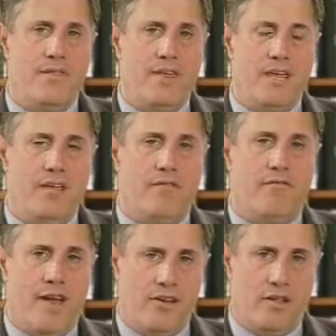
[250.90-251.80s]
The
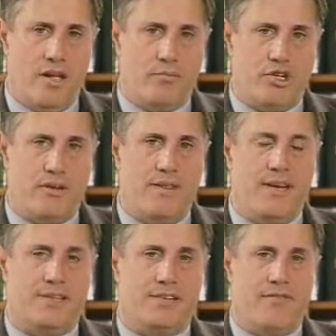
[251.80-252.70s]
final option
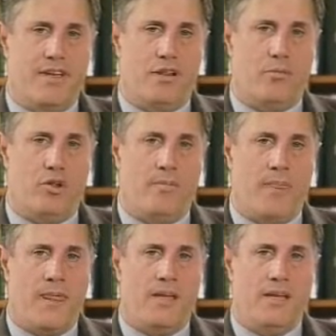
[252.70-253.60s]
that is available
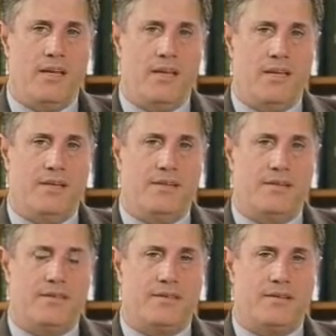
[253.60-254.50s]

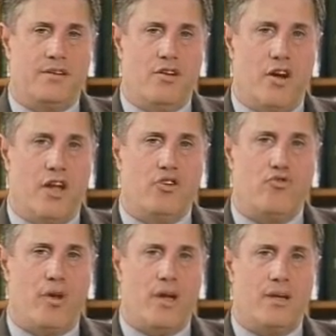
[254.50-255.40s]
is
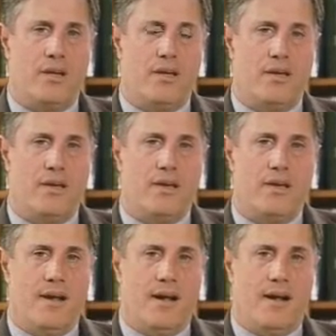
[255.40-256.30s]
non-drug
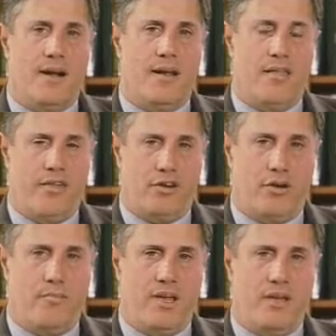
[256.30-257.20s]

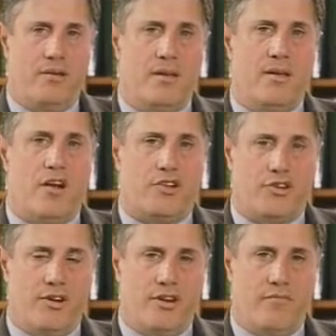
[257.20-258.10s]
therapy,
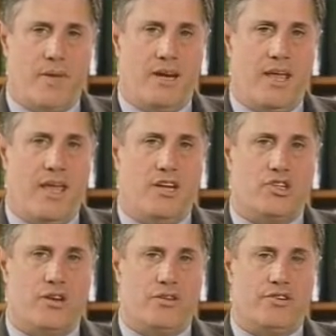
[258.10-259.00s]
alternative
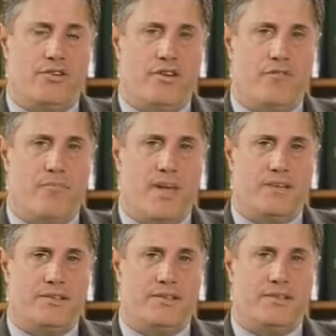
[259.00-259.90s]
medication, alternative
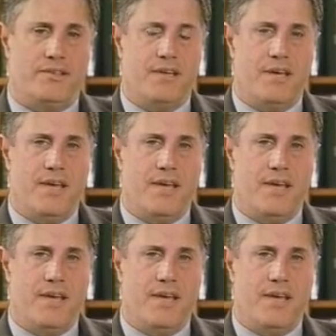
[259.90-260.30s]
medicines.